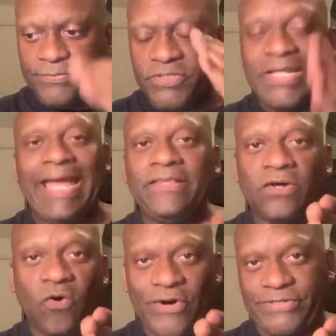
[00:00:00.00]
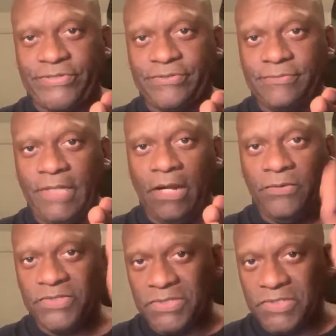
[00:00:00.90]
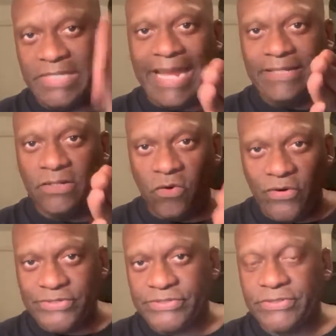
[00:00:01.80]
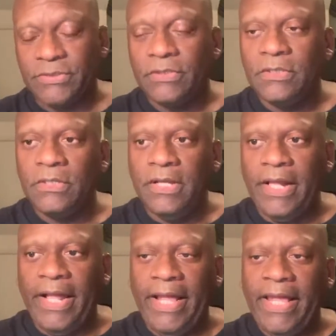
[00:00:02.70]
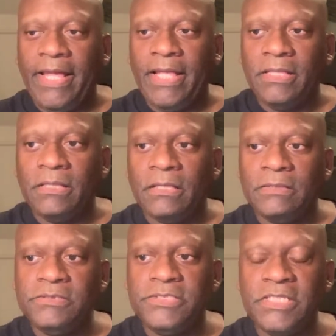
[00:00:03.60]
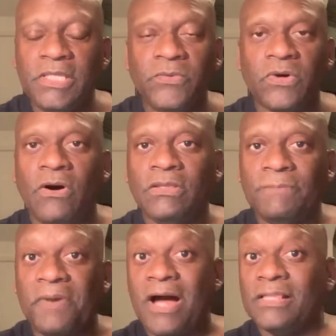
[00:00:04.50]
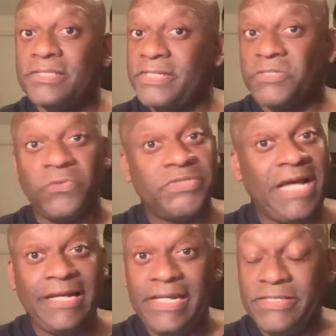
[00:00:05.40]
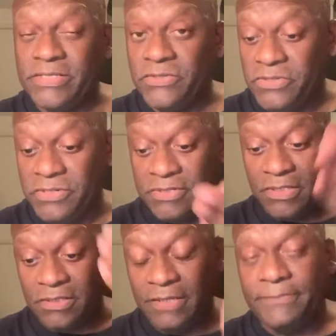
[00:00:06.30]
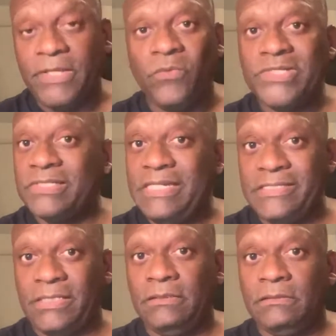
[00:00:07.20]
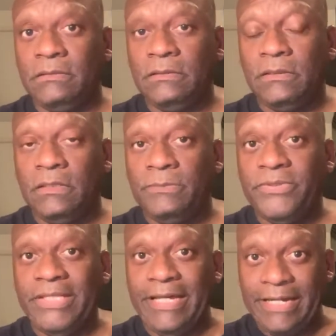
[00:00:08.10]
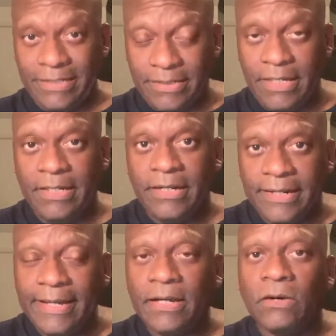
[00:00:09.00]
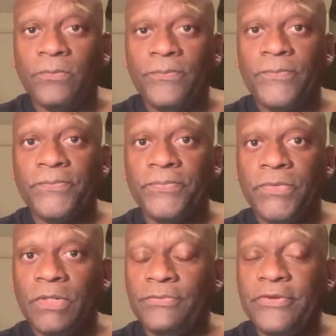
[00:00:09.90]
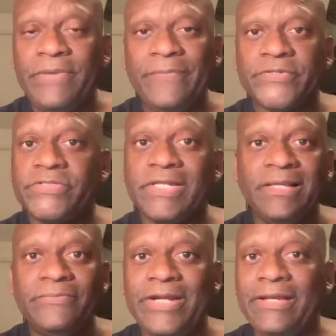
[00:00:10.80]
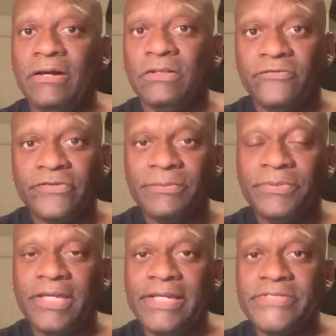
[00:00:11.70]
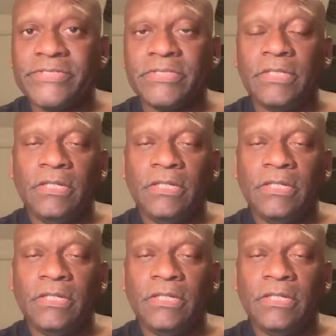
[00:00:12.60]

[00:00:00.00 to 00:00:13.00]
staying the course, you know, staying the course and dealing with all the politics. It was not easy. You heard the clip. It wasn't easy, but they got it done. And now there are people celebrating all over the place.